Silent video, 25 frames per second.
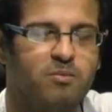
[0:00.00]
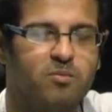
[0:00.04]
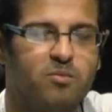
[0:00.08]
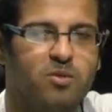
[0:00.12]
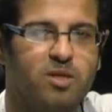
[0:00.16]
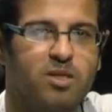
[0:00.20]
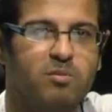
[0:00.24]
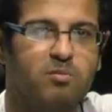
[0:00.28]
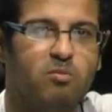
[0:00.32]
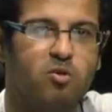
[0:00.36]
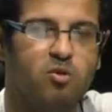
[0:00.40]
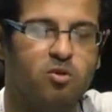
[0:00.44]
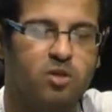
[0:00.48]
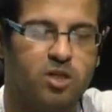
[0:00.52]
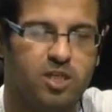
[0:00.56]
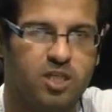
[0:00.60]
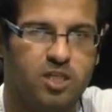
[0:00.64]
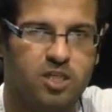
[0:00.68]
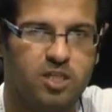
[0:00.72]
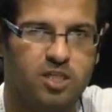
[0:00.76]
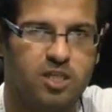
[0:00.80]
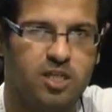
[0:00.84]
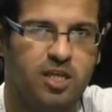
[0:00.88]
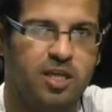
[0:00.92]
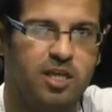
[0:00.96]
more
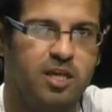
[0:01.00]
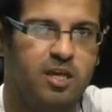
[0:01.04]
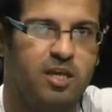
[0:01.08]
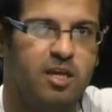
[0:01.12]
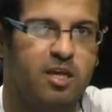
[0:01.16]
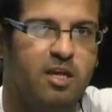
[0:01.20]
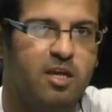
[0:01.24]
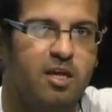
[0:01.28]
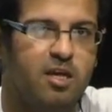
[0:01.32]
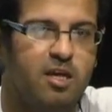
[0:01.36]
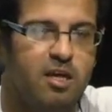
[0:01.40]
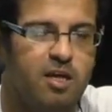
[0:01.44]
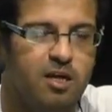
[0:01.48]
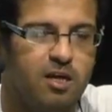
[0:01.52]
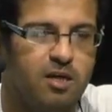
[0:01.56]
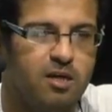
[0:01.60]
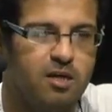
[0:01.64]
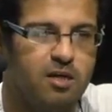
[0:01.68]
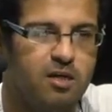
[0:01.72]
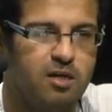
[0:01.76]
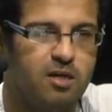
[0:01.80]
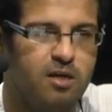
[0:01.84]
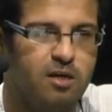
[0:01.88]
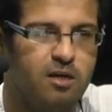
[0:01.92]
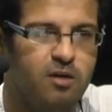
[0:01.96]
easily
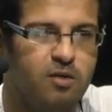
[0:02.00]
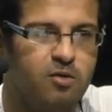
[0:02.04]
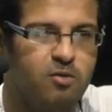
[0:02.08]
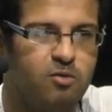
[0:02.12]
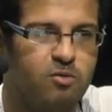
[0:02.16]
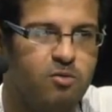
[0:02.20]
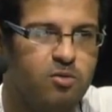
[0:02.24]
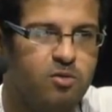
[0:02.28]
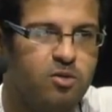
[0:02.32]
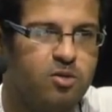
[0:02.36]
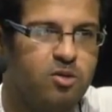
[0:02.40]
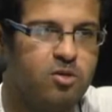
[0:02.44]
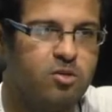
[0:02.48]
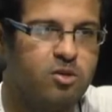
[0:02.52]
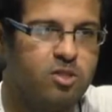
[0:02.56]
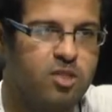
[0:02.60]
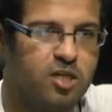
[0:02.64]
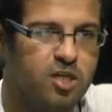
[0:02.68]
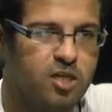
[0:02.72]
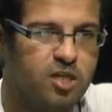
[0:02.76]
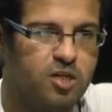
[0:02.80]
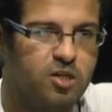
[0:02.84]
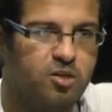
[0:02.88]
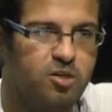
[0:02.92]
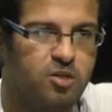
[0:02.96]
uh, your
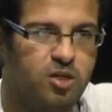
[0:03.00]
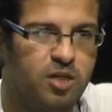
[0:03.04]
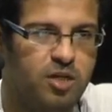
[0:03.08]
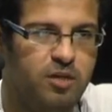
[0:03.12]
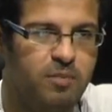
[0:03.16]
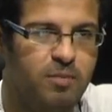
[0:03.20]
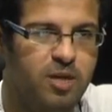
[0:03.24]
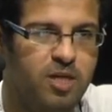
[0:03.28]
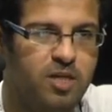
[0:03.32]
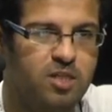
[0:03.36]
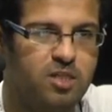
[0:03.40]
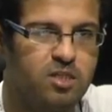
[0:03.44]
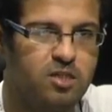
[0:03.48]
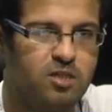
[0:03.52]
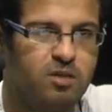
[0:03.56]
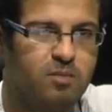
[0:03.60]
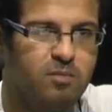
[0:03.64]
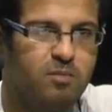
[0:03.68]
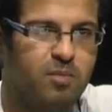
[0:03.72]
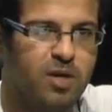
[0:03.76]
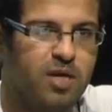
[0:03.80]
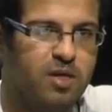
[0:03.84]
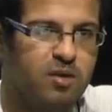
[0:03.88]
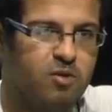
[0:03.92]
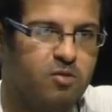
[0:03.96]
container image
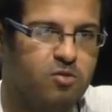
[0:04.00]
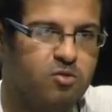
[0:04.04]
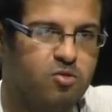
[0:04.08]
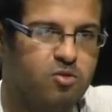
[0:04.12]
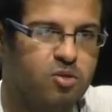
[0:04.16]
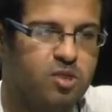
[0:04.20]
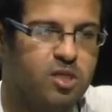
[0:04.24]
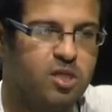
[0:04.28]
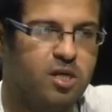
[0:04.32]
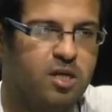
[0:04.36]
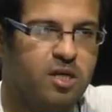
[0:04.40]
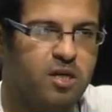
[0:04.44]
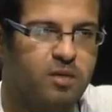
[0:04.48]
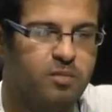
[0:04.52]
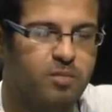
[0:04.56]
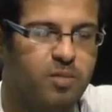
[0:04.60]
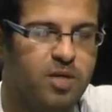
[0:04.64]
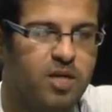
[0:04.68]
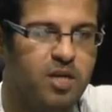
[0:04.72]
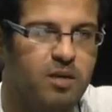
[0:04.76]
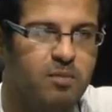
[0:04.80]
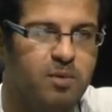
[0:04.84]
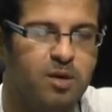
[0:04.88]
by using RPM.